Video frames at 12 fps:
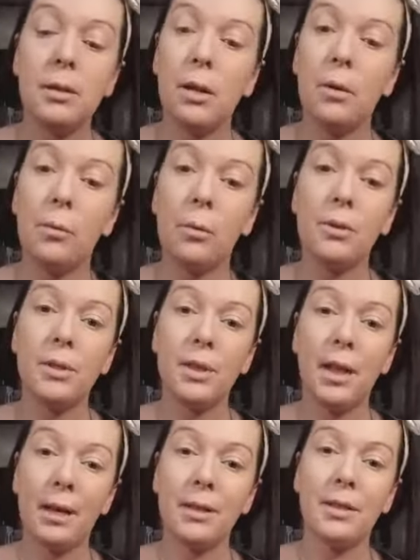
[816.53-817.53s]
So once
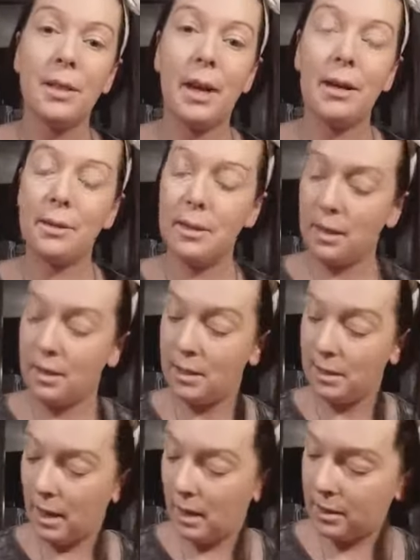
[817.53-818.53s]
that is
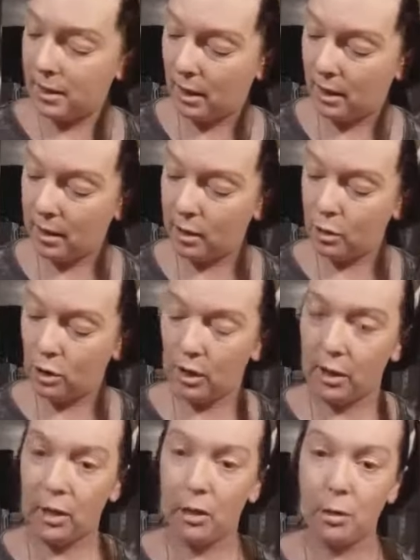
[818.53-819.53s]
set, I
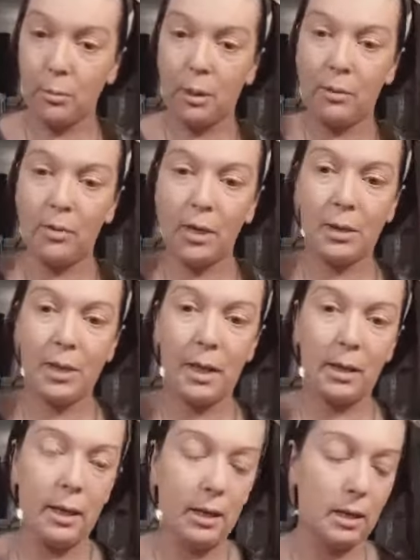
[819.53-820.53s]
usually use my Real
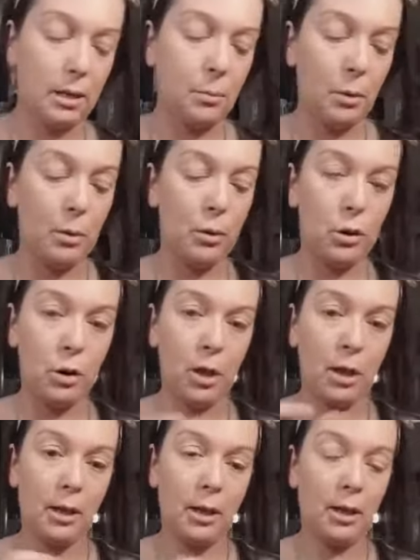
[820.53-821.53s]
Techniques sponge
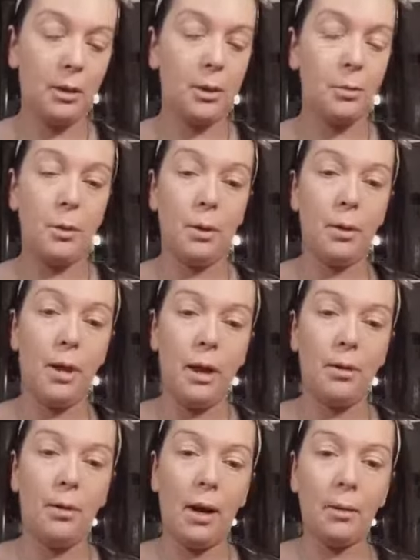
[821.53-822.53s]
and I'll swirl
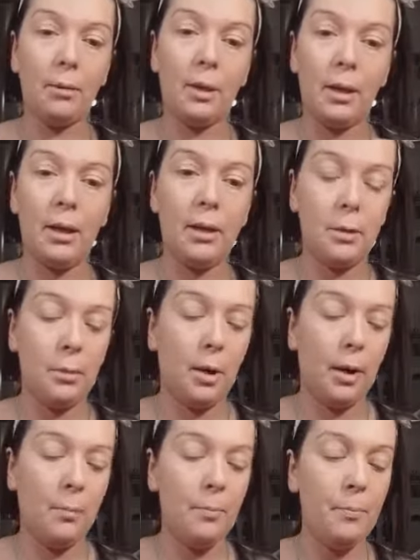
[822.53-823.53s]
that around in it as
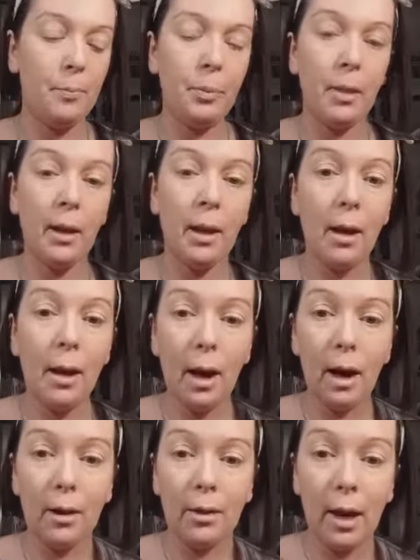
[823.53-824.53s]
well.
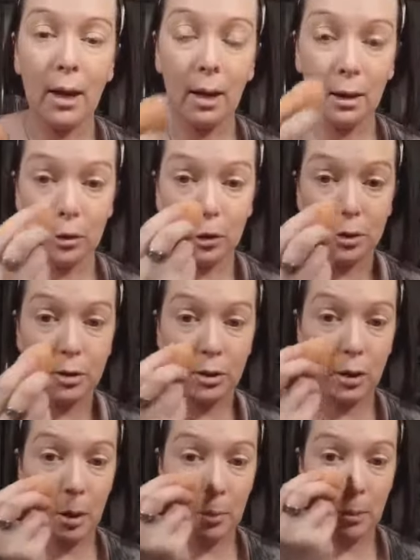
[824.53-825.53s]
And then I'll
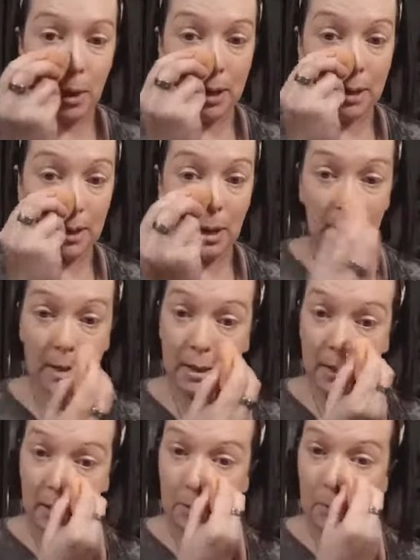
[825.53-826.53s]
just press that
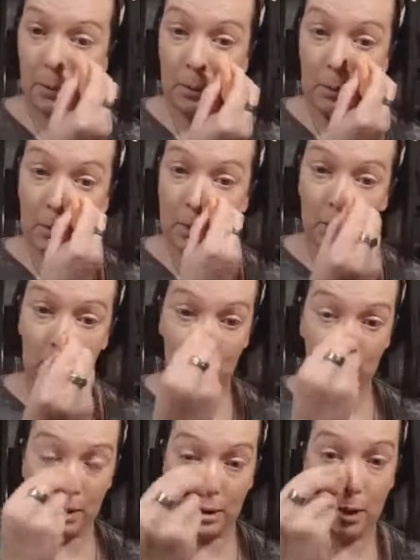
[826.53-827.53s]
into the pores on
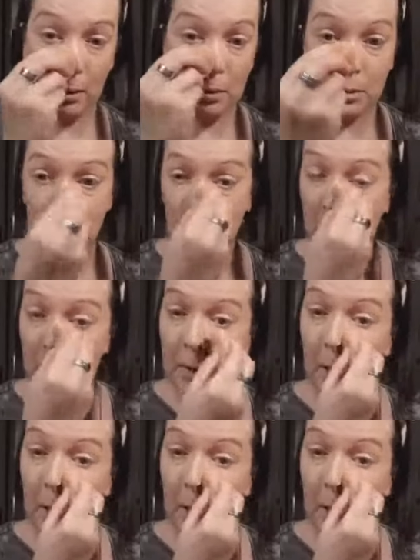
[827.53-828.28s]
my nose,